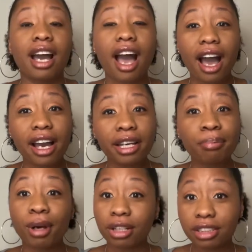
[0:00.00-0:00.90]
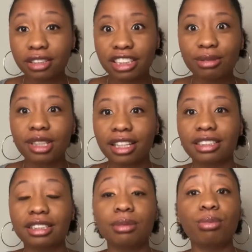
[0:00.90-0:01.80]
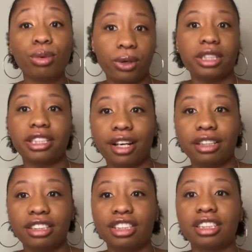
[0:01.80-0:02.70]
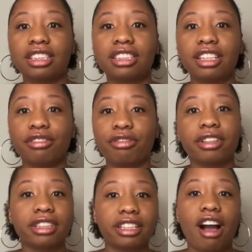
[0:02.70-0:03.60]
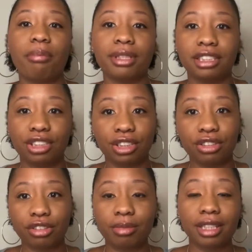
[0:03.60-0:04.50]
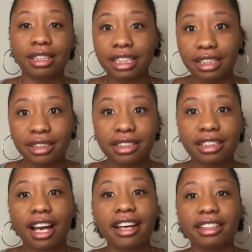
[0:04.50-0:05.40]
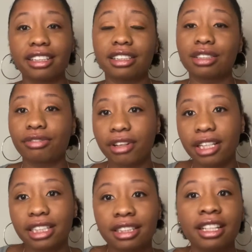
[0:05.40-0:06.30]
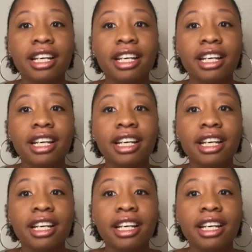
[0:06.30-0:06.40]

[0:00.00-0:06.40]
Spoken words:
I personally would like to see more challenges and friendly competitions from the leads. I think it's fun.